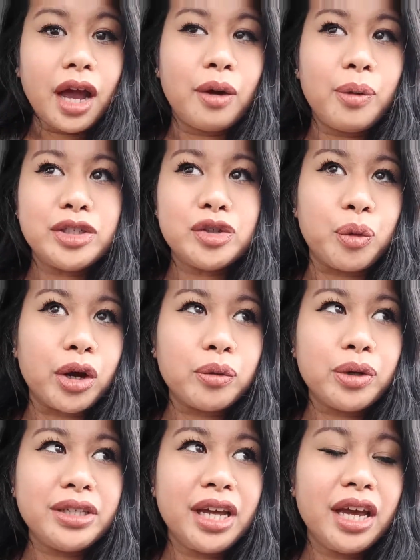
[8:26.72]
I went to work
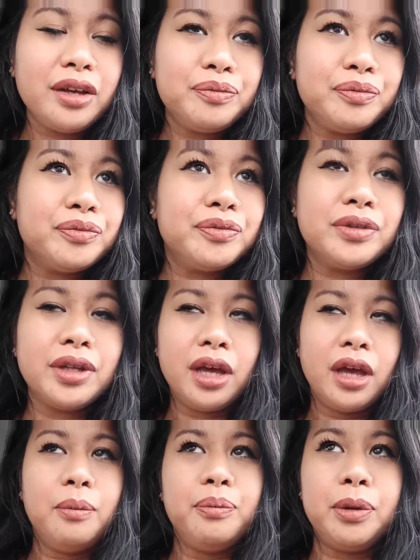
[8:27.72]
one day
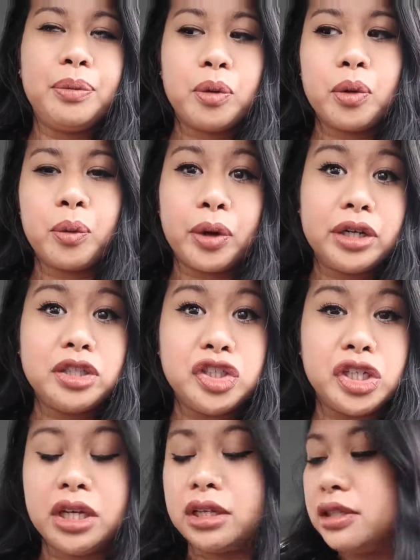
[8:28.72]
people were wearing
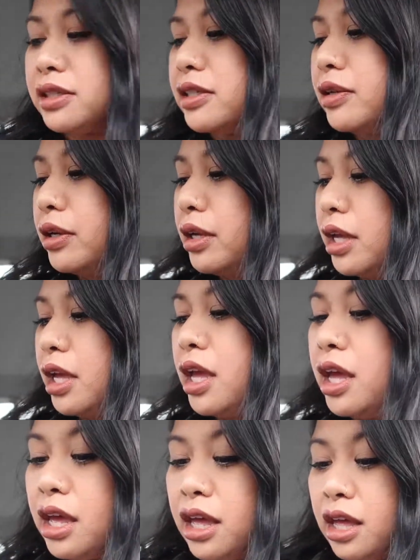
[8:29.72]
jeans
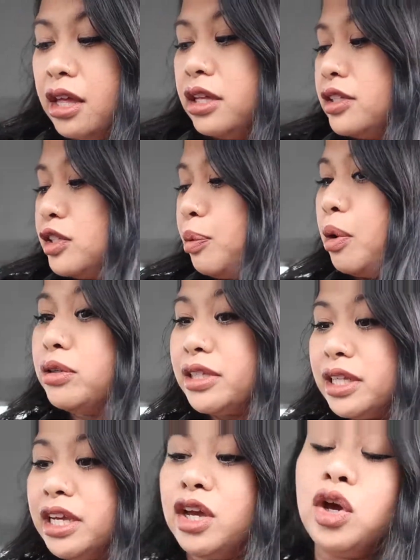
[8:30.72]

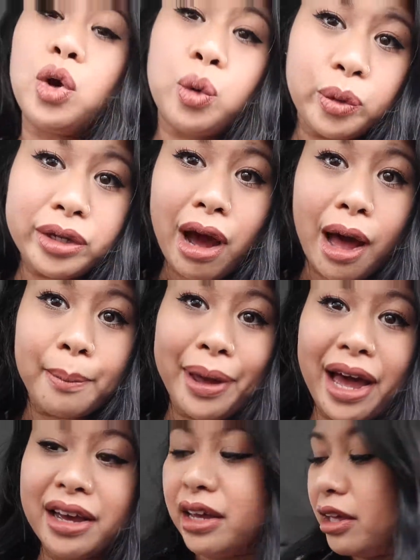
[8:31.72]
supposedly we got
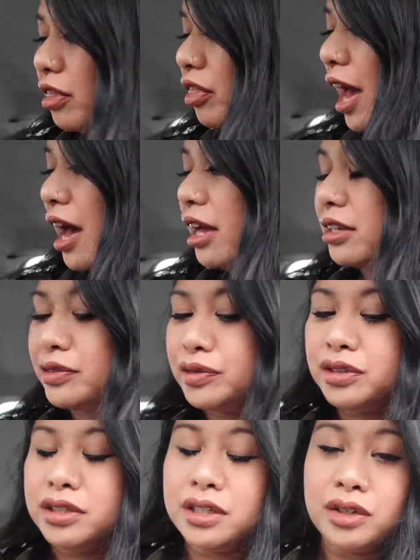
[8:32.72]
back that
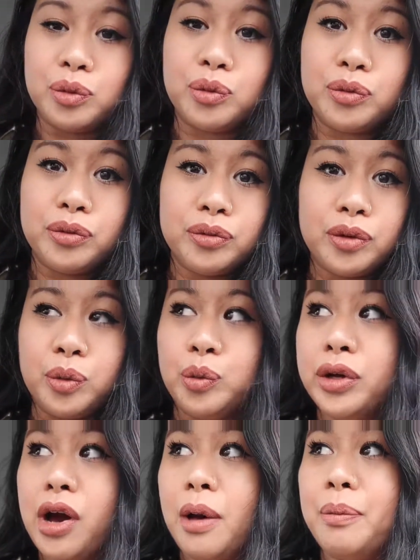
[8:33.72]

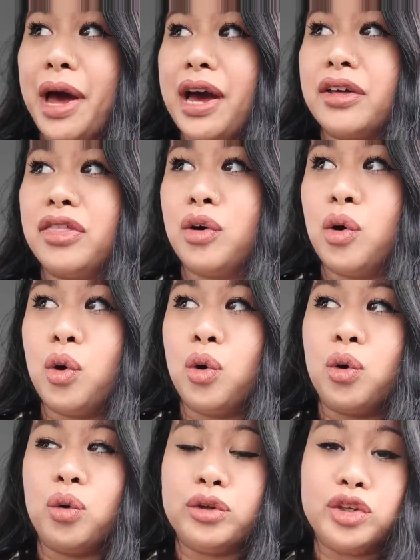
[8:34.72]
we got back the
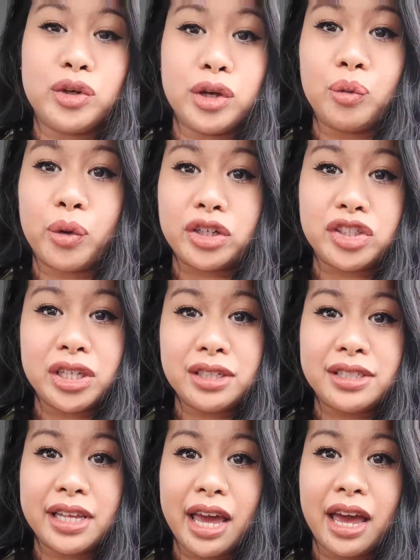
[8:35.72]
whole you can wear
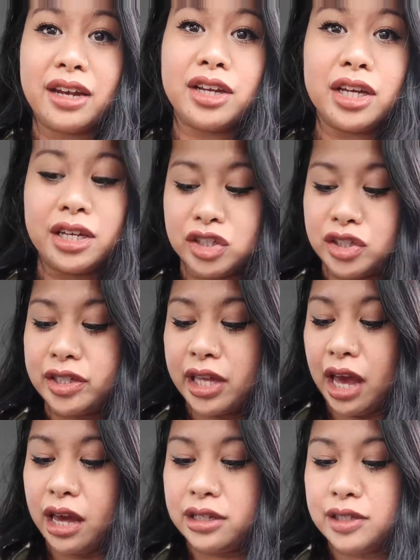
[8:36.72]
jeans again it just
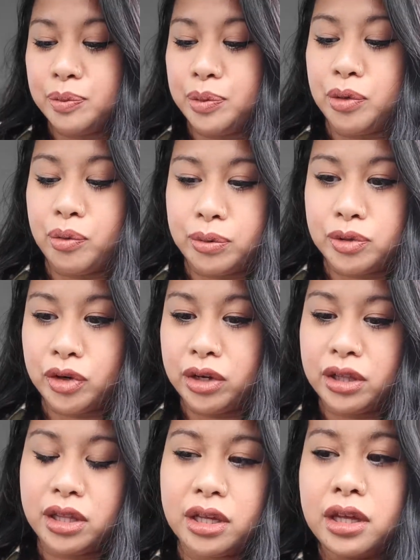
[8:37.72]
can't be ripped or
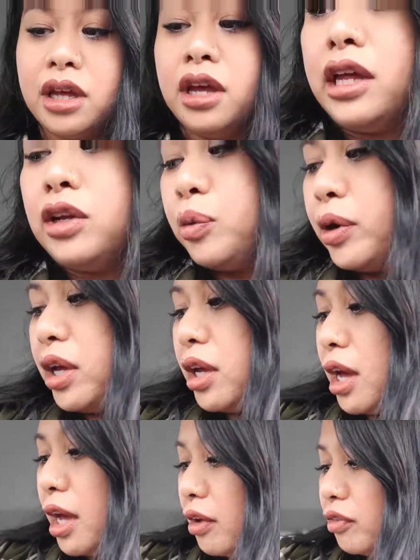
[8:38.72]
anything anyway
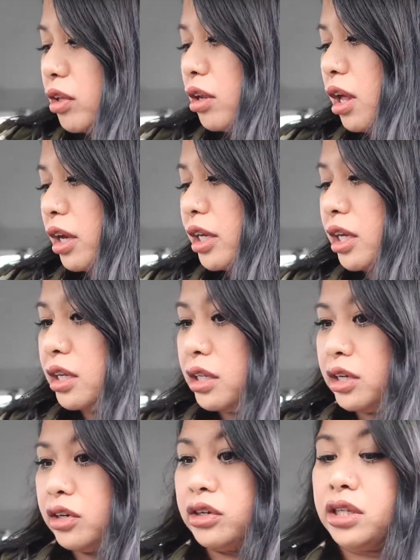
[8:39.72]
i have the clock in
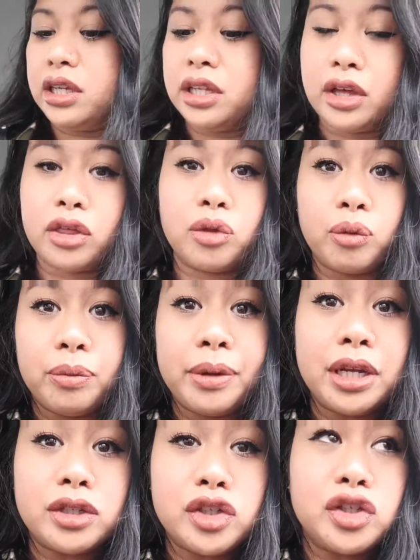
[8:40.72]
literally like three
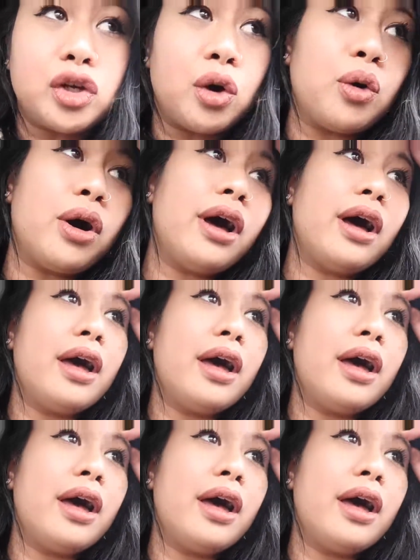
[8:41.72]
minutes so